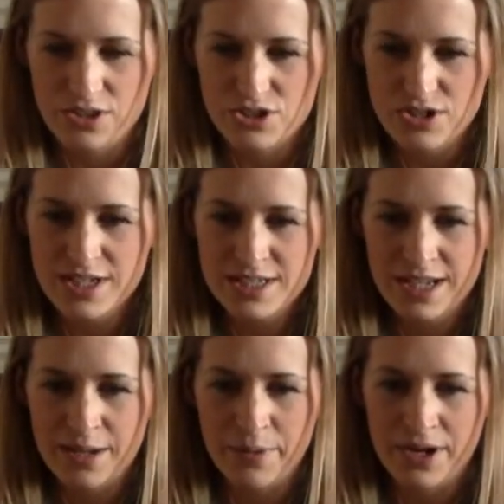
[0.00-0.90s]
strange
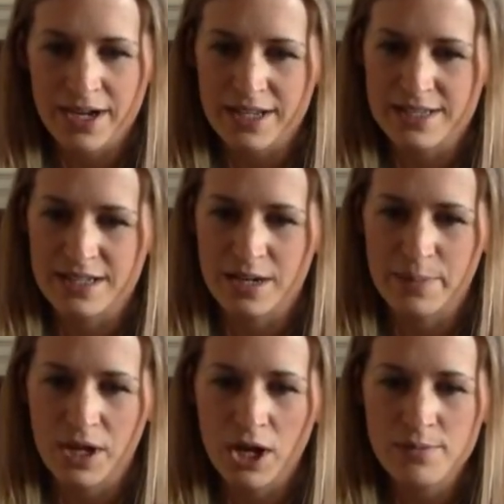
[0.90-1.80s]
thing about it is that it
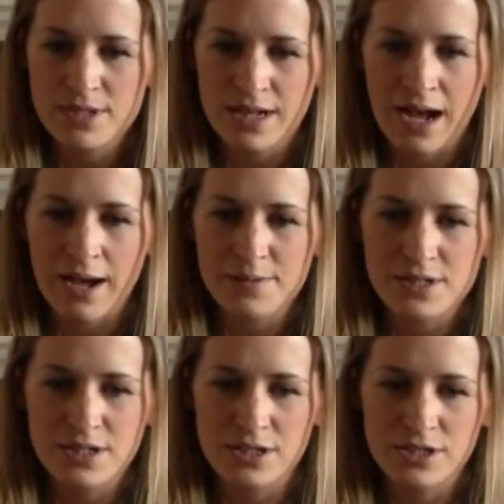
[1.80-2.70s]
becomes an
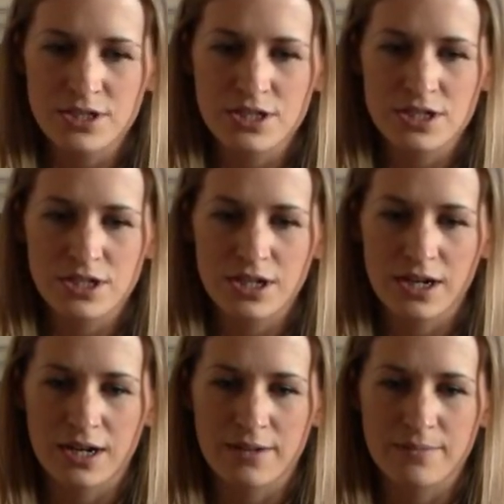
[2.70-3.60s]
absolute
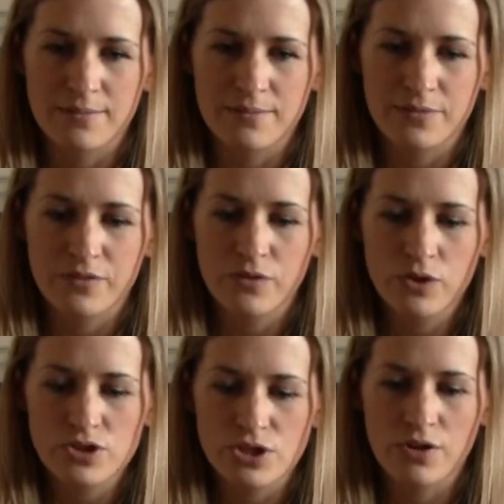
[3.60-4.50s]

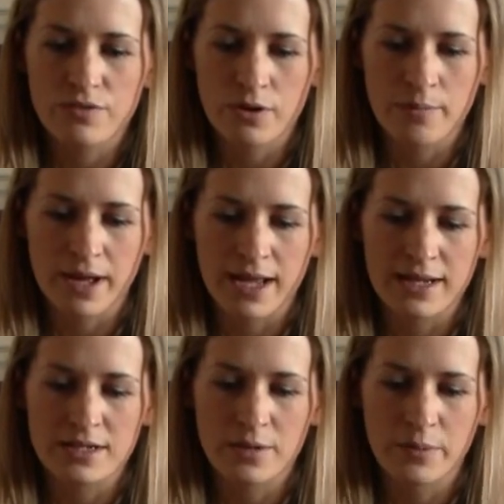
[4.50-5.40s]
focus of your
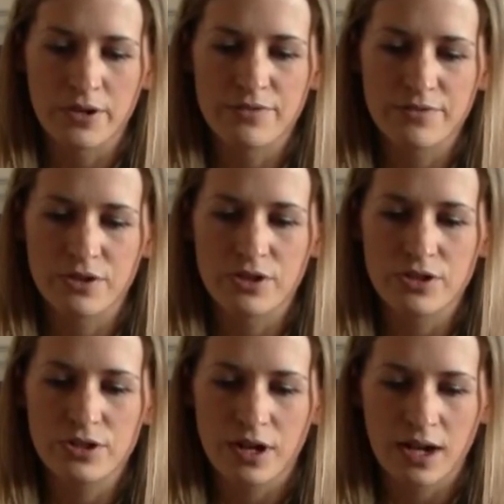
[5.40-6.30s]
mind about
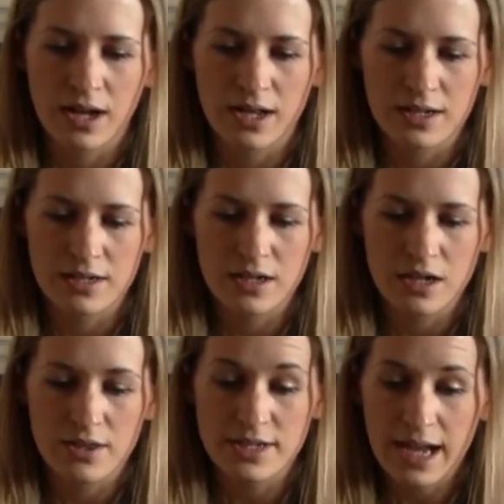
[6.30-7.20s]
food and
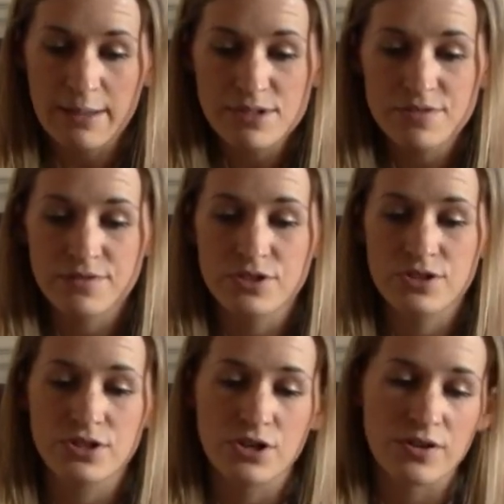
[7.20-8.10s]
the types of food
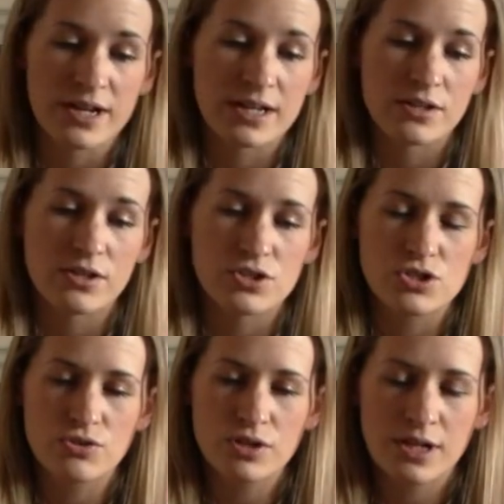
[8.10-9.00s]
that you're eating. You
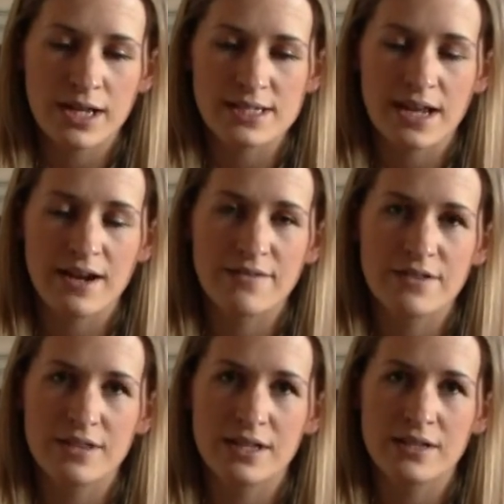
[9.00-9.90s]
scrutinise
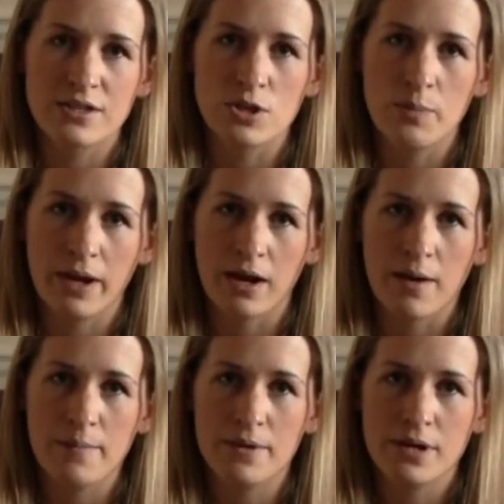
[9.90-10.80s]
everything that you pick
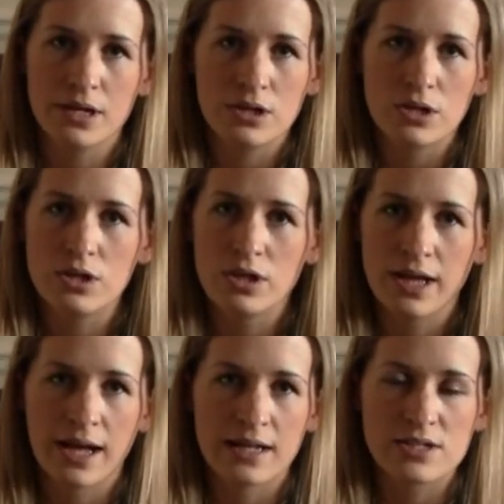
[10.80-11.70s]
up. You look
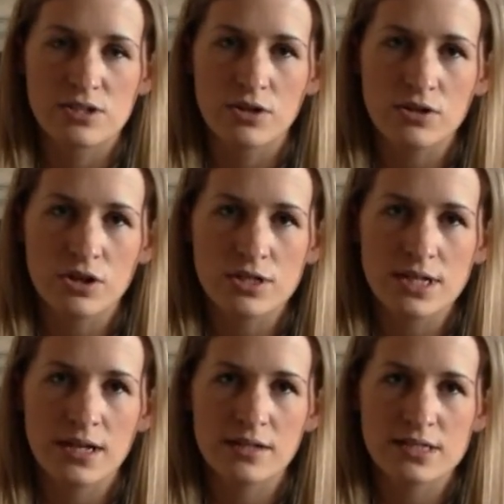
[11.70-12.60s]
at salt
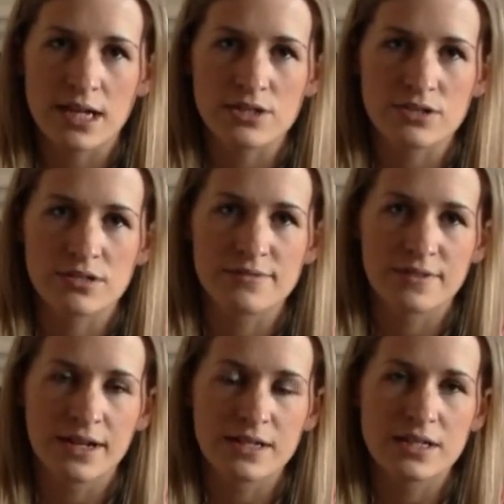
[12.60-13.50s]
content, saturated
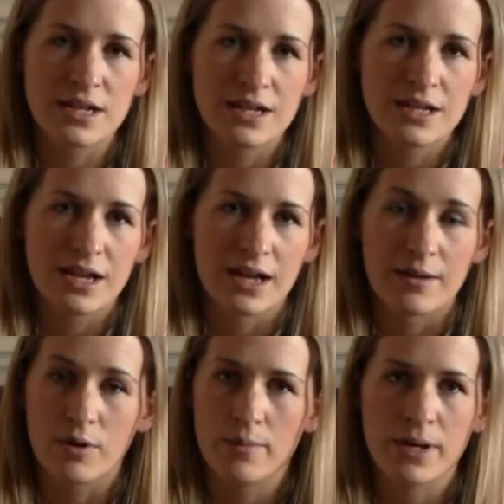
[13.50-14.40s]
fat,
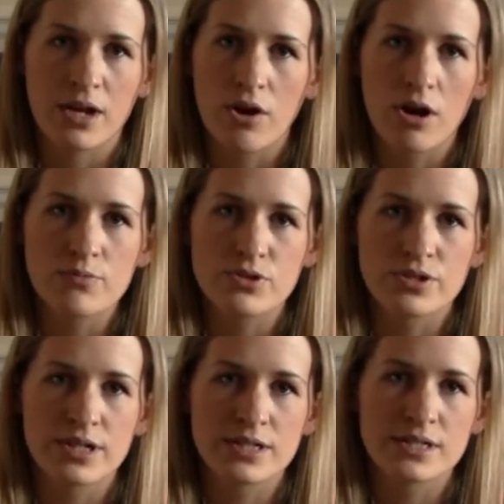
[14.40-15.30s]
how many carbs are
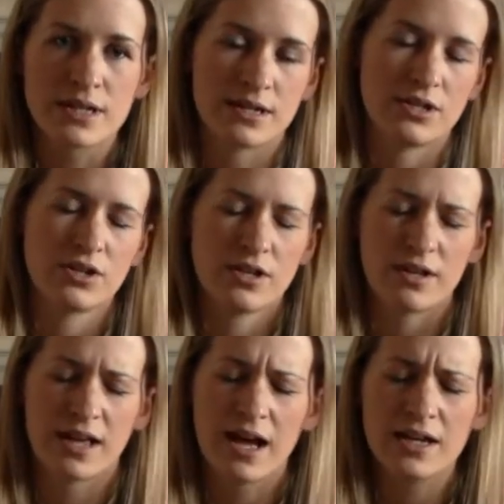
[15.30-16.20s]
in it, and you
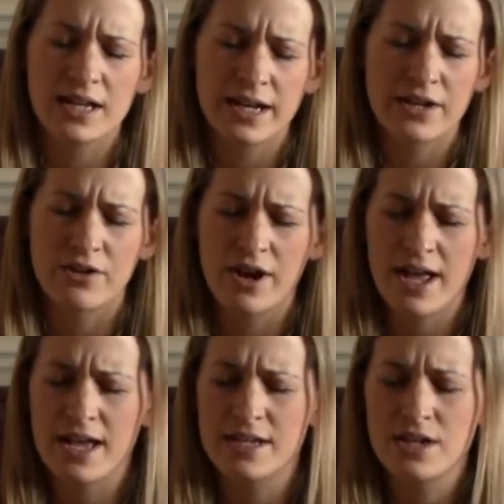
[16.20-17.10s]
calculate in your
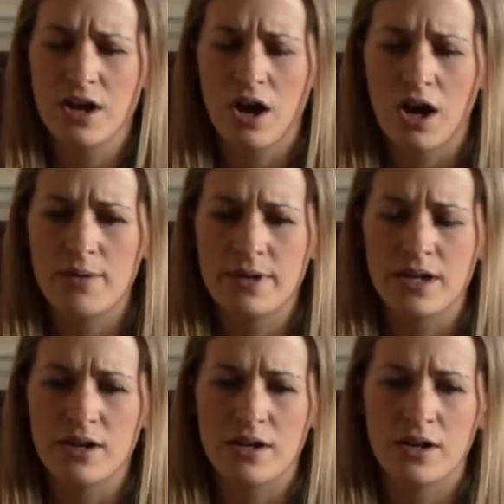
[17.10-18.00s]
head how
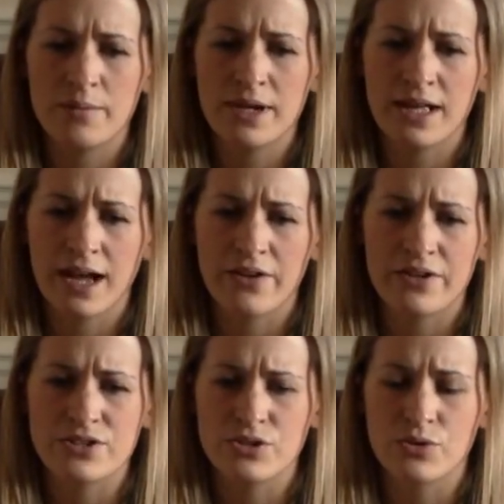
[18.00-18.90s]
many
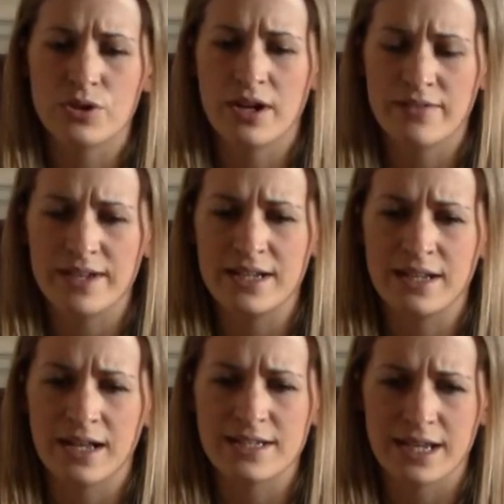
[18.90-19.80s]
calories you're going to have eaten
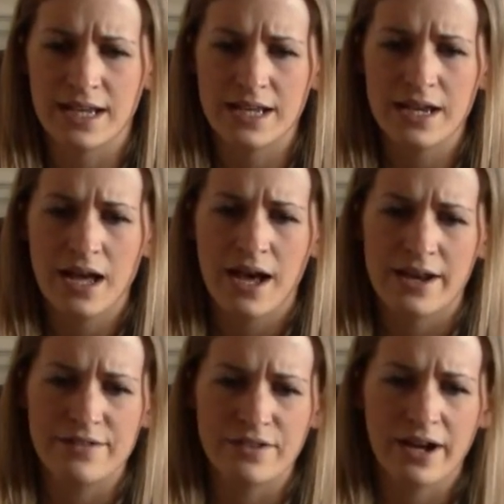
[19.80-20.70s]
that day.
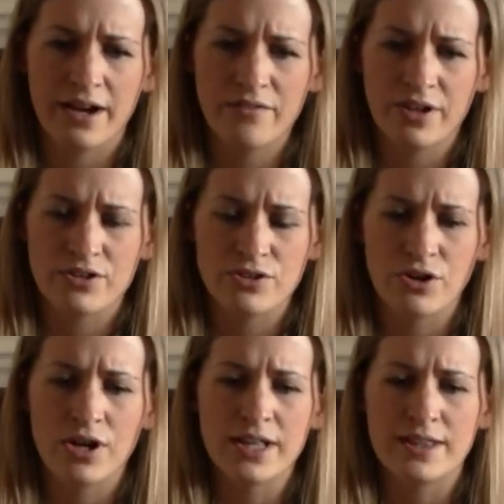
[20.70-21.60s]
And if you have that too
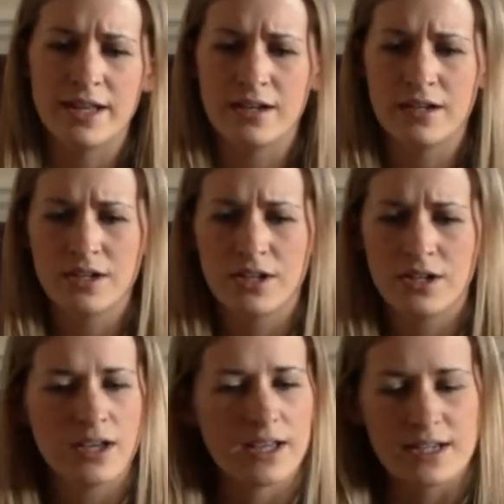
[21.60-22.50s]
early, then
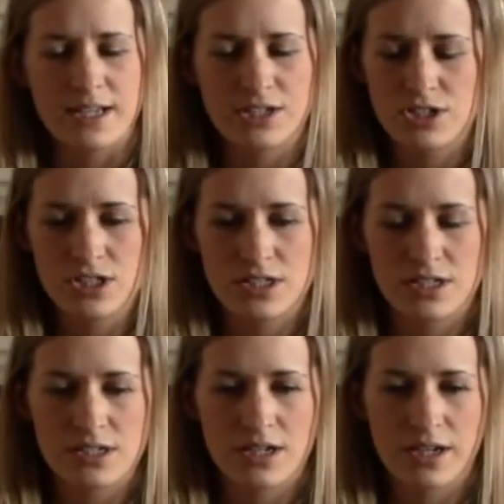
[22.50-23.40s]
it
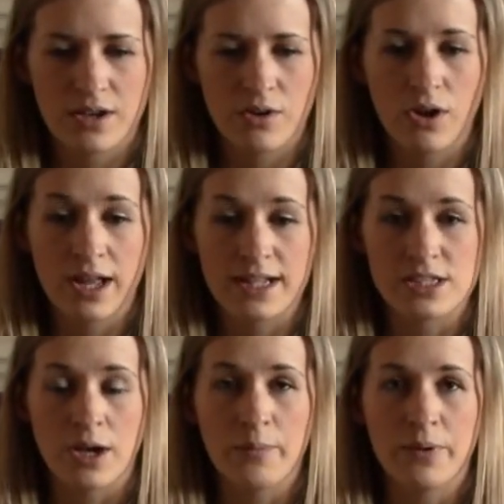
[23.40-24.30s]
just all
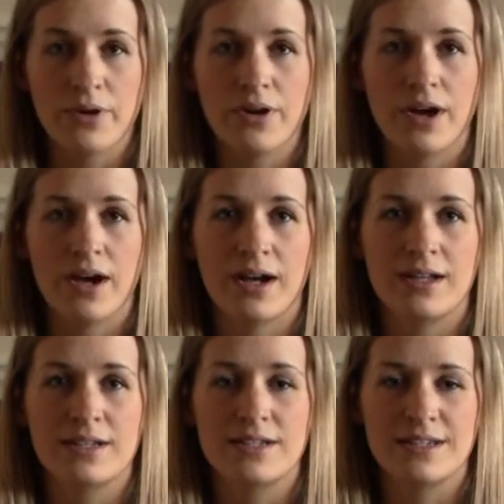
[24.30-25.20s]
adds up,
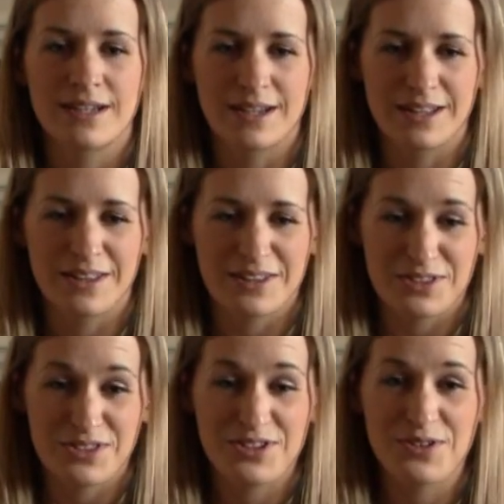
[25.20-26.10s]
and
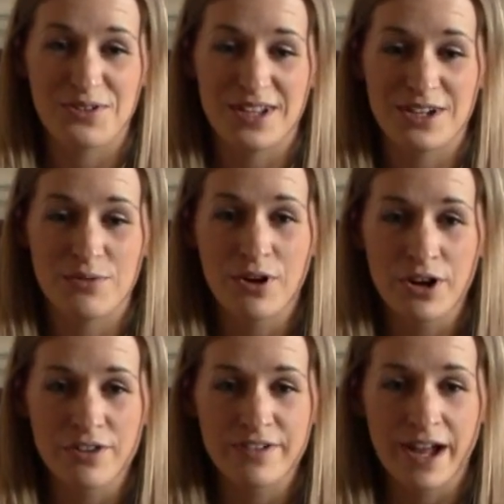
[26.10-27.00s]
then you run
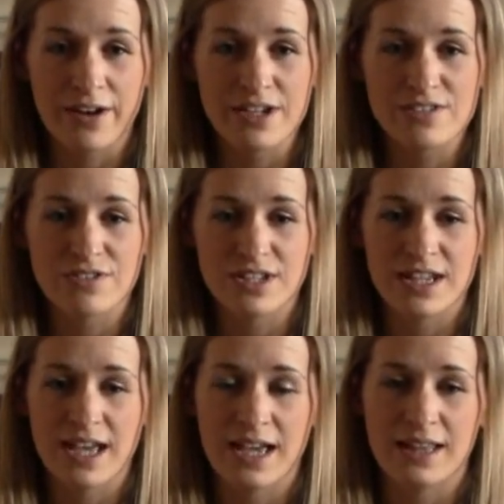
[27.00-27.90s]
out of calories for the
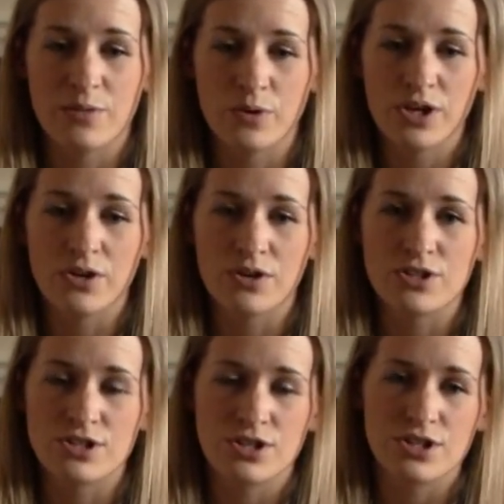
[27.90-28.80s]
day, and then what are you going
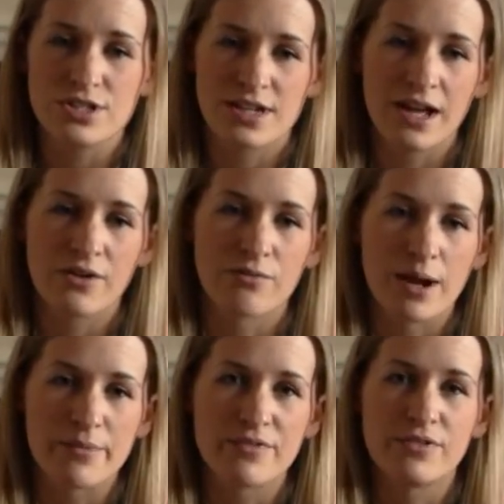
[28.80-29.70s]
to do? You snack on
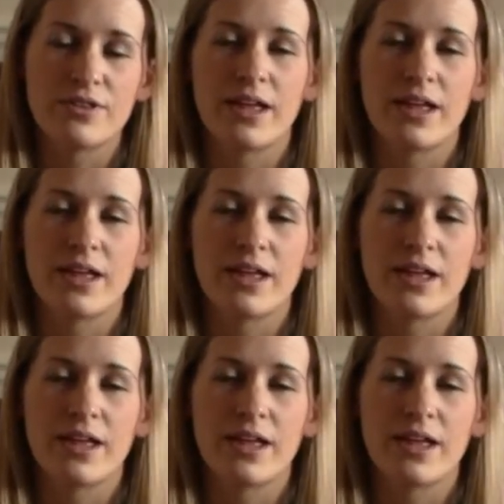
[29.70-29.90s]
rabbit food